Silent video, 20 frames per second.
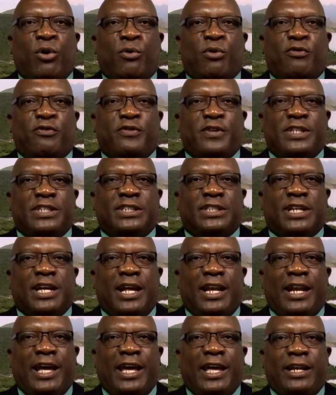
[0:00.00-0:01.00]
our
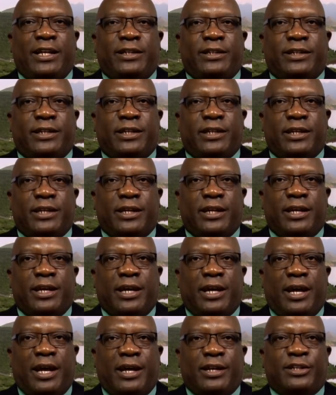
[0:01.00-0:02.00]
fiscal health,
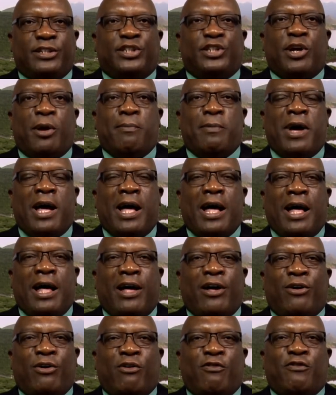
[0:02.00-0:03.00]
and some
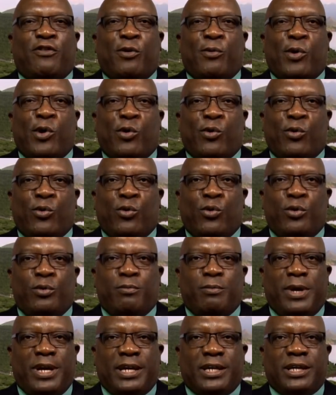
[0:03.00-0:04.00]
are of our
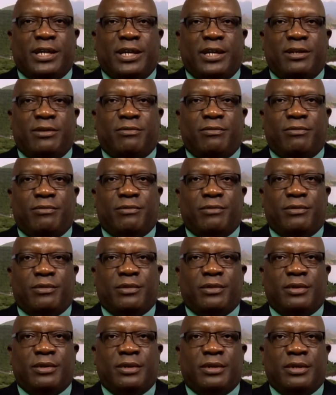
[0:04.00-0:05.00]
own making.
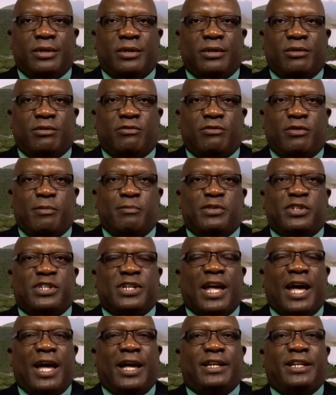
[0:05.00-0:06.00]
From
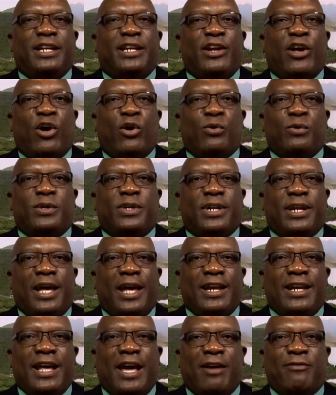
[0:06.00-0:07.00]
starting out
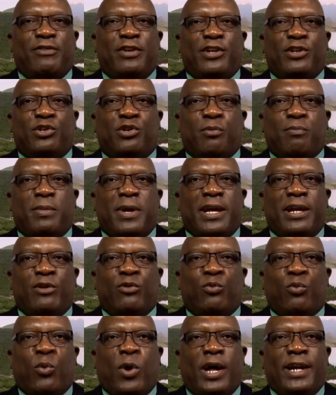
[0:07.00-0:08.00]
and having to
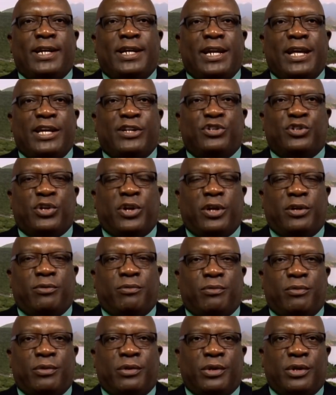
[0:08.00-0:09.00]
build one nation